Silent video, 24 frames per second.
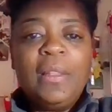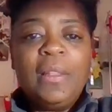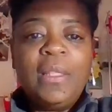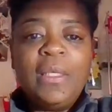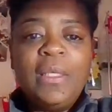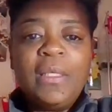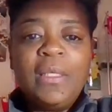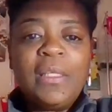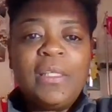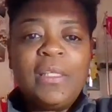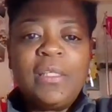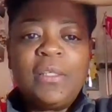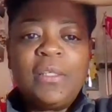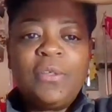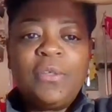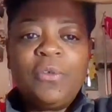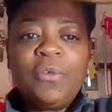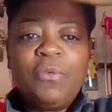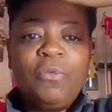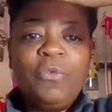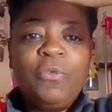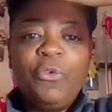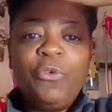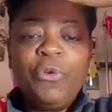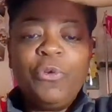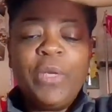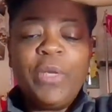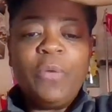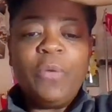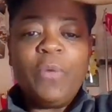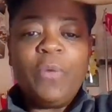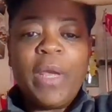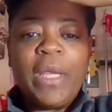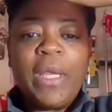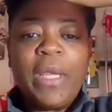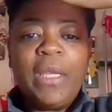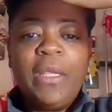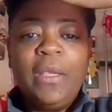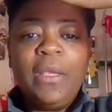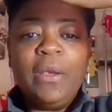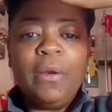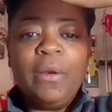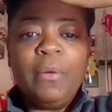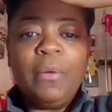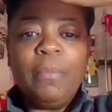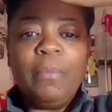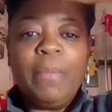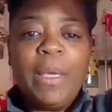this green right
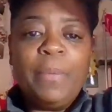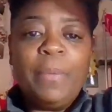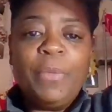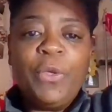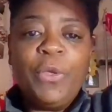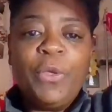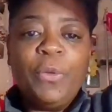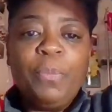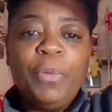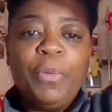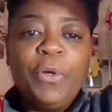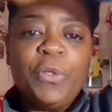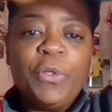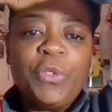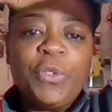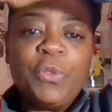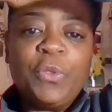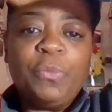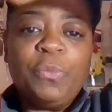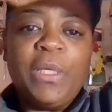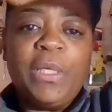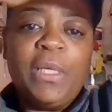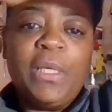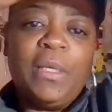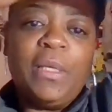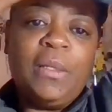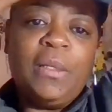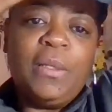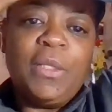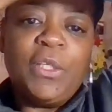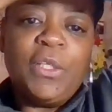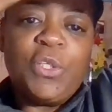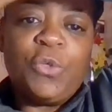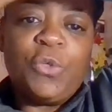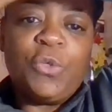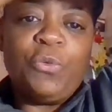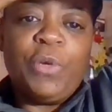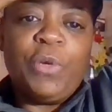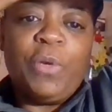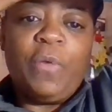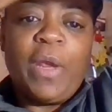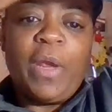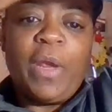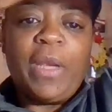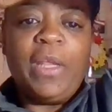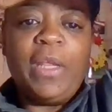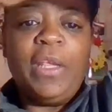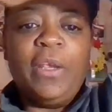here. Maybe your purse will be this green
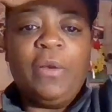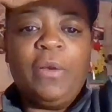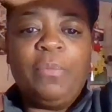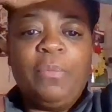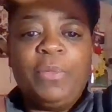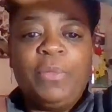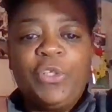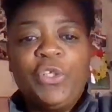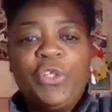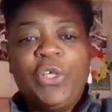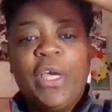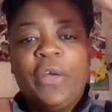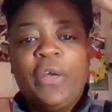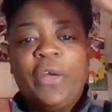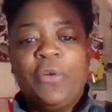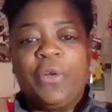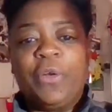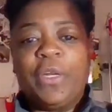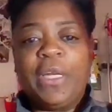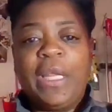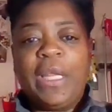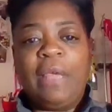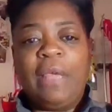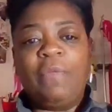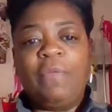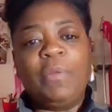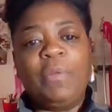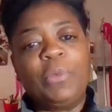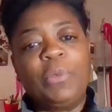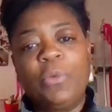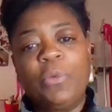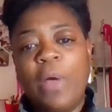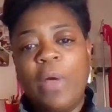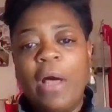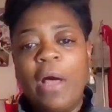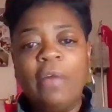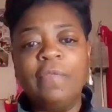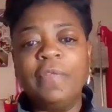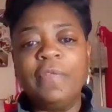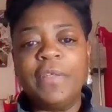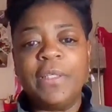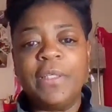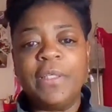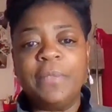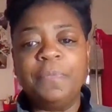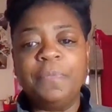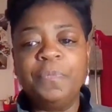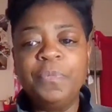right here, but you got on a navy blue
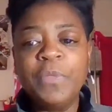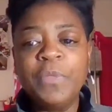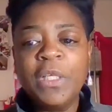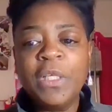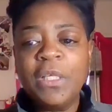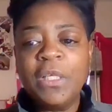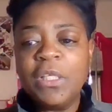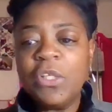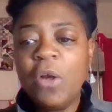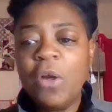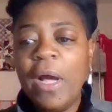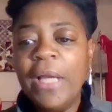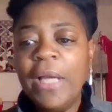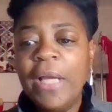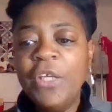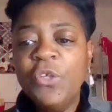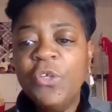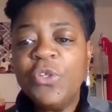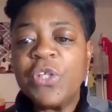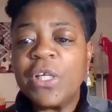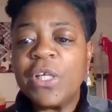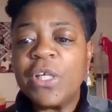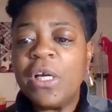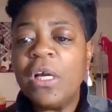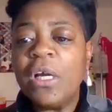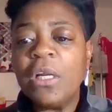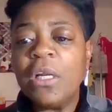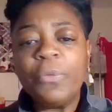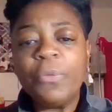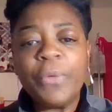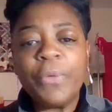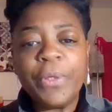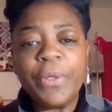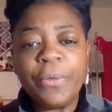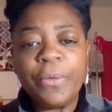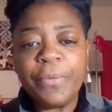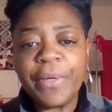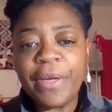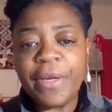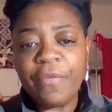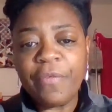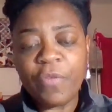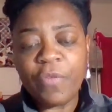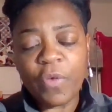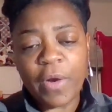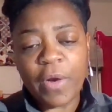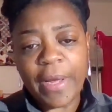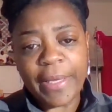outfit. So I use a color wheel
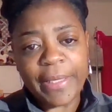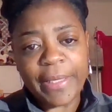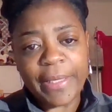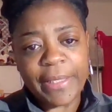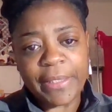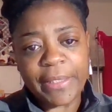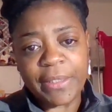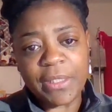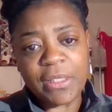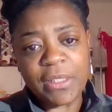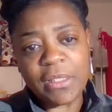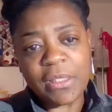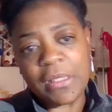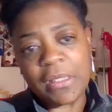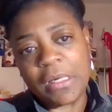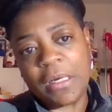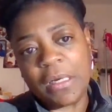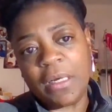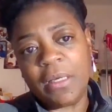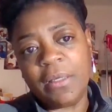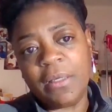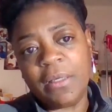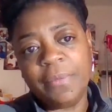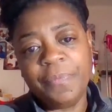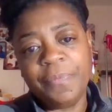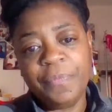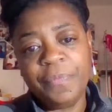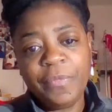whenever I get stuck.